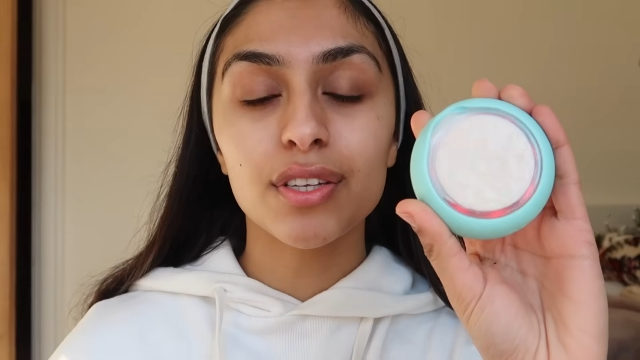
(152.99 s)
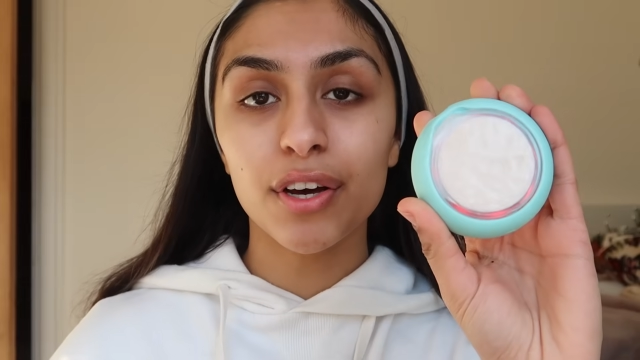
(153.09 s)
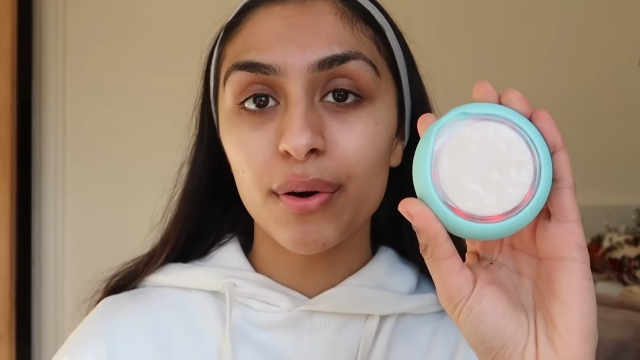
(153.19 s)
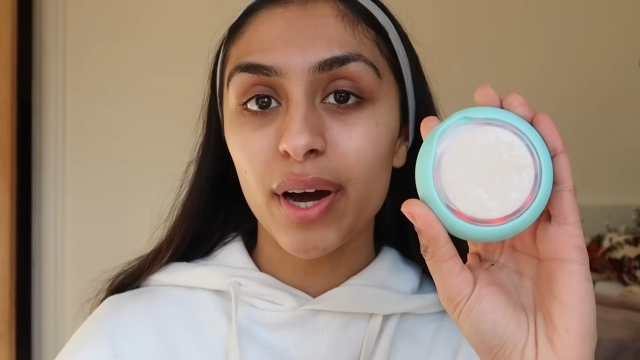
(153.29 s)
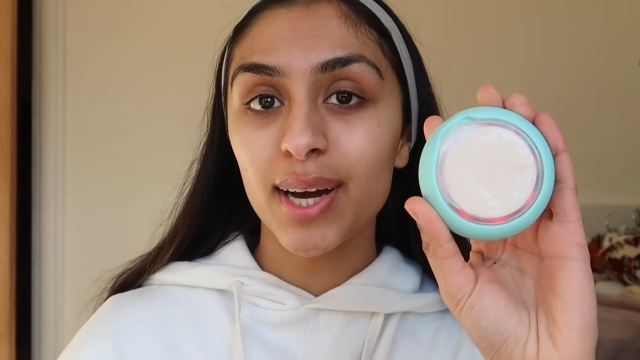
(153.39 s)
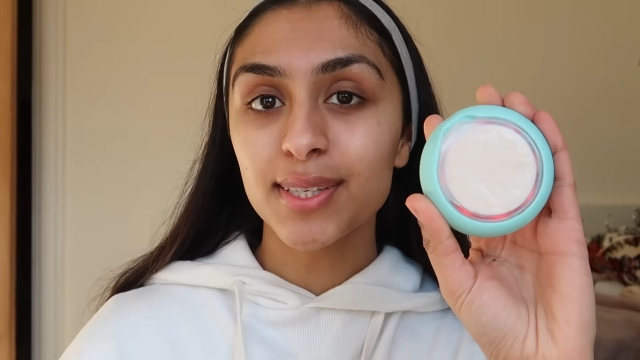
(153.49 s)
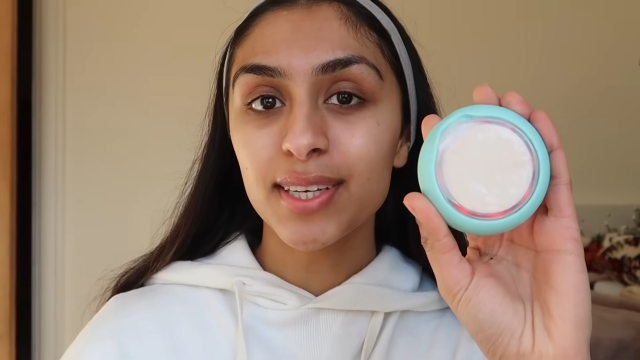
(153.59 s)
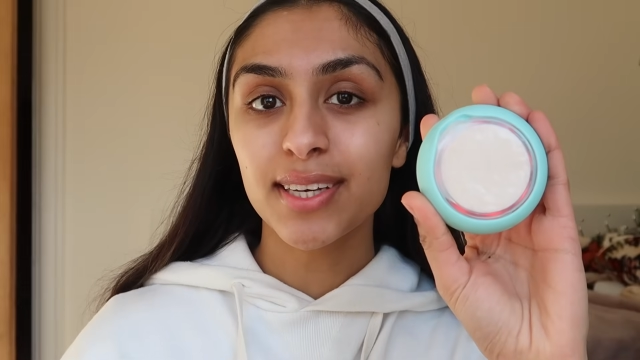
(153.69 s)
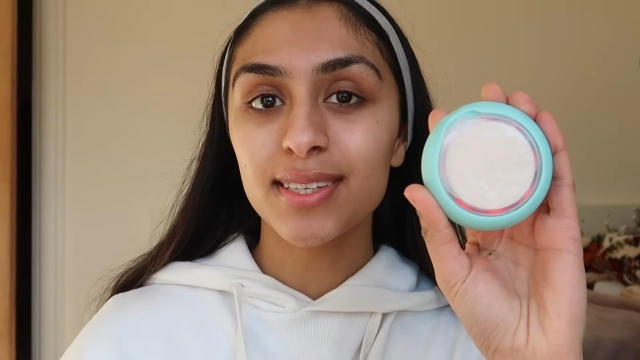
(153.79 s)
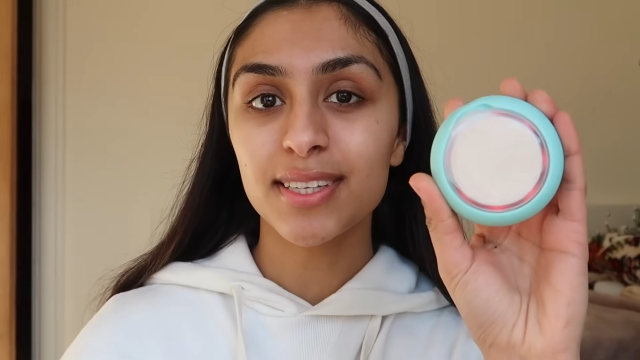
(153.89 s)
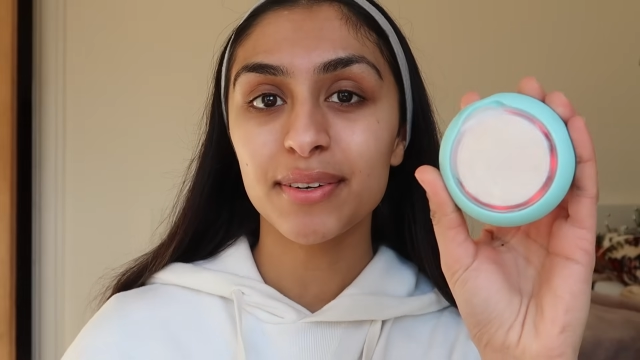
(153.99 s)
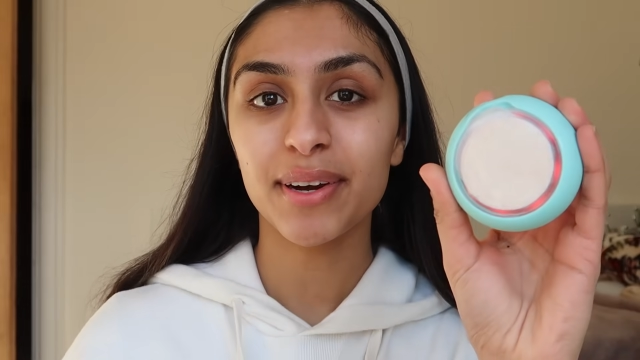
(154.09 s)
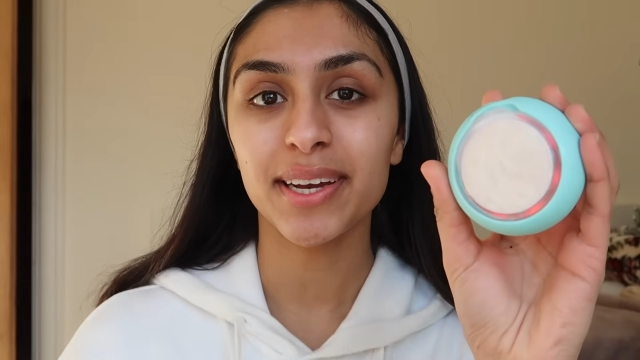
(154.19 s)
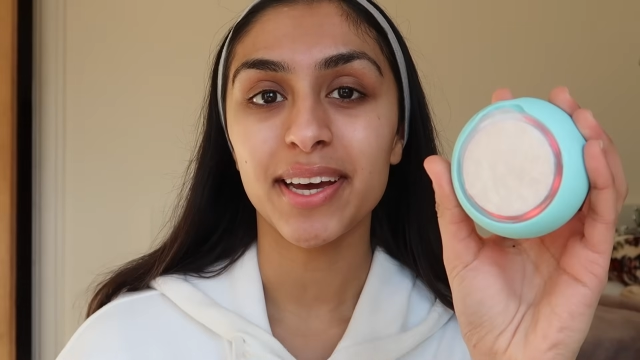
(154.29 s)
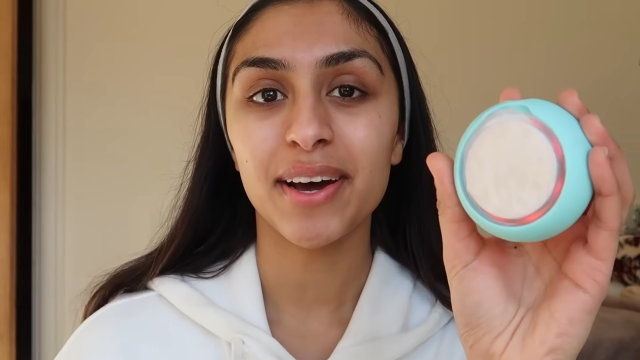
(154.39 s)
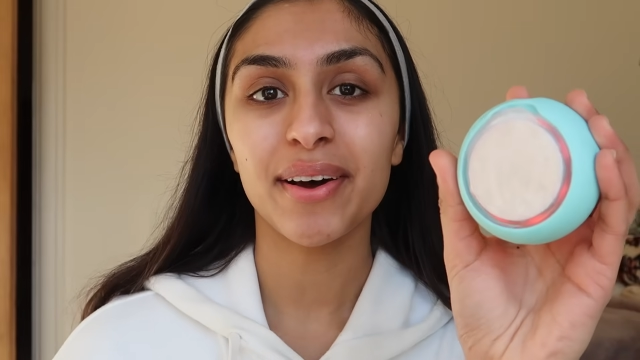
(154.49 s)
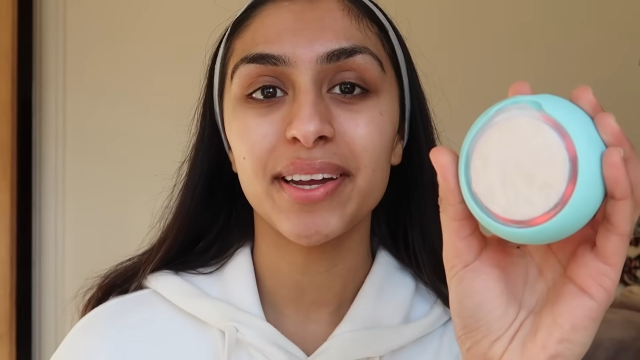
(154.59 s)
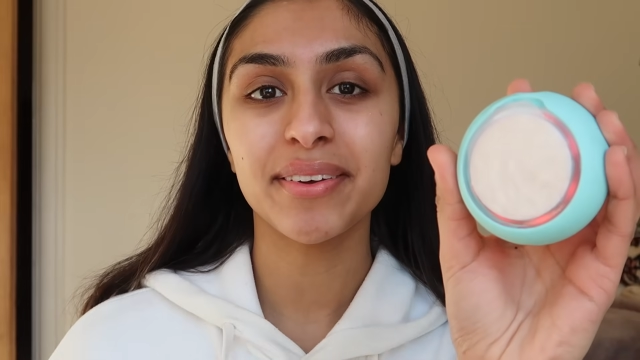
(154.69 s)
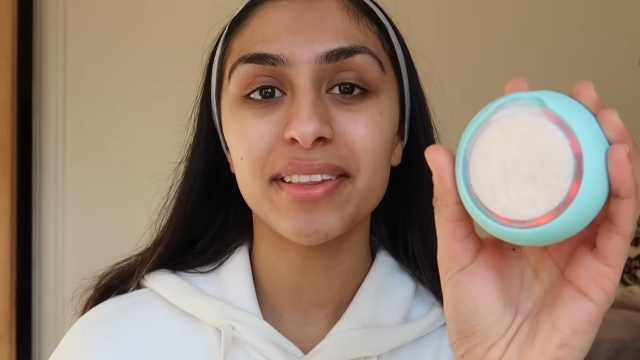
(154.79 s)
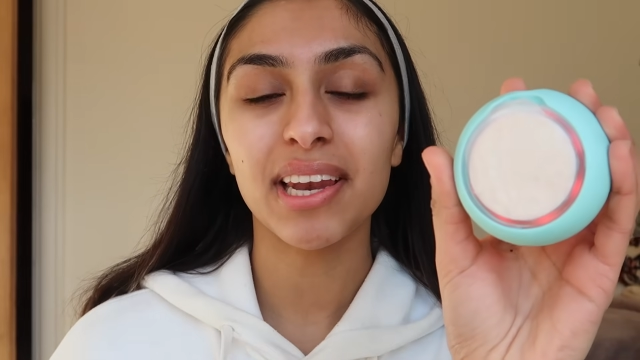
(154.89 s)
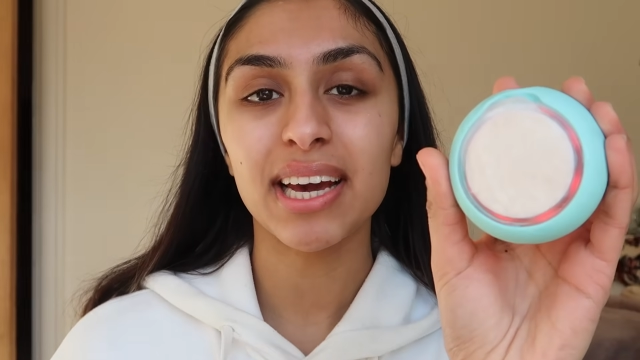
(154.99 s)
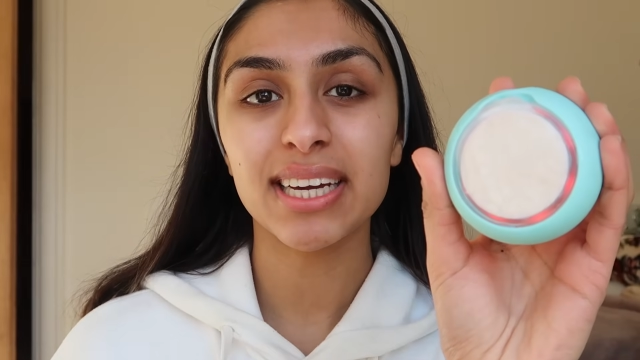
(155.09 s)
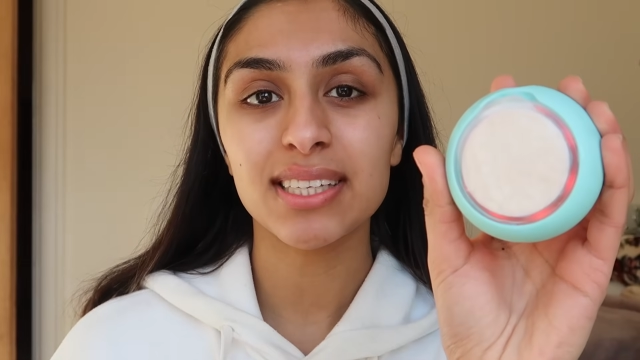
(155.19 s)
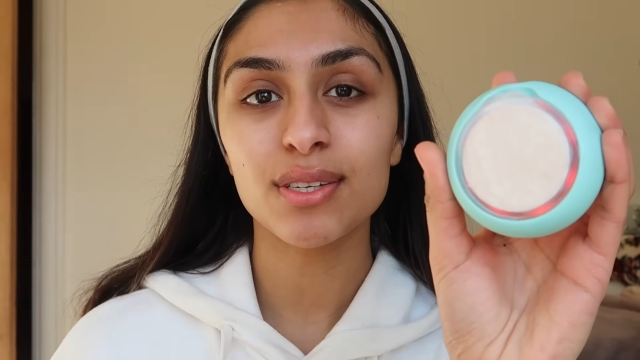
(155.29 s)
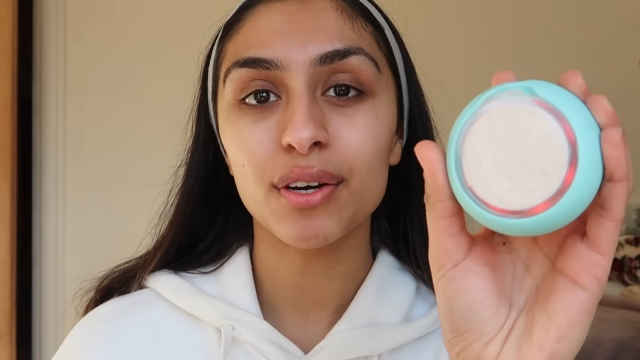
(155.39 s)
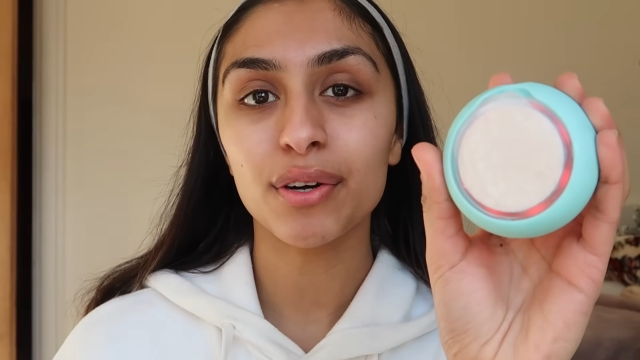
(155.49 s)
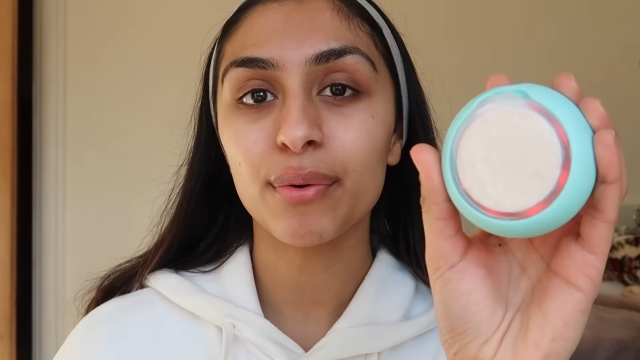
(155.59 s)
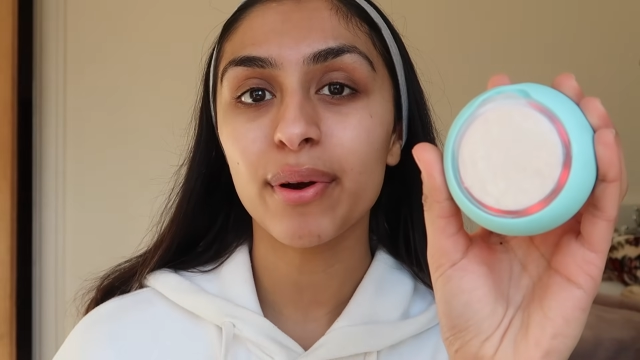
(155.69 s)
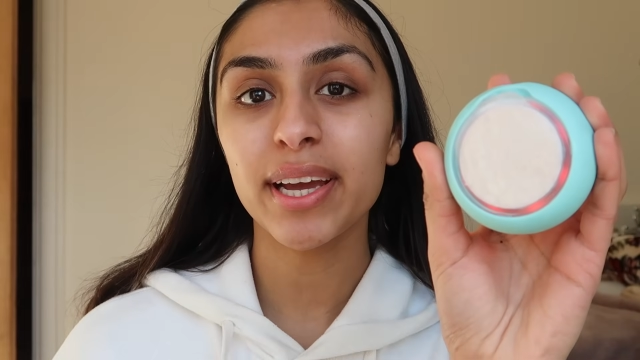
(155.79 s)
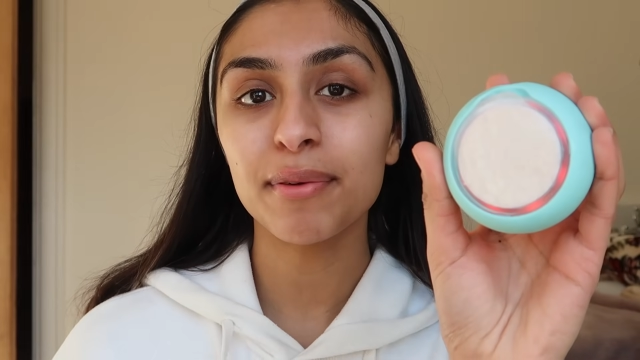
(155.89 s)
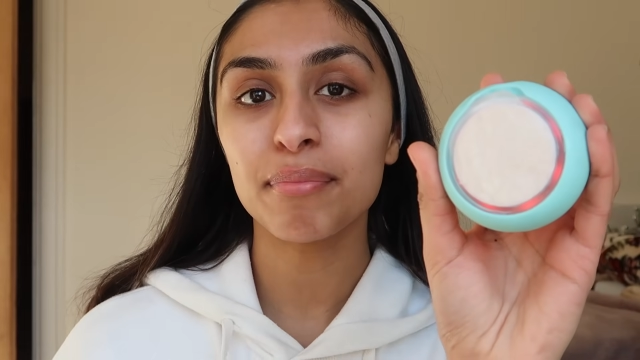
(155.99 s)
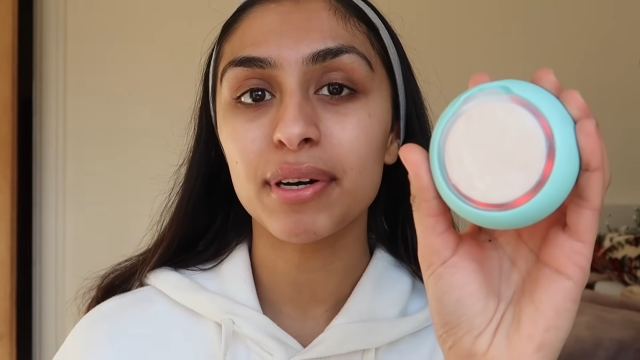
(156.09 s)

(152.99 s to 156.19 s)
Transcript: So as you can see right now, I know the lighting's not great,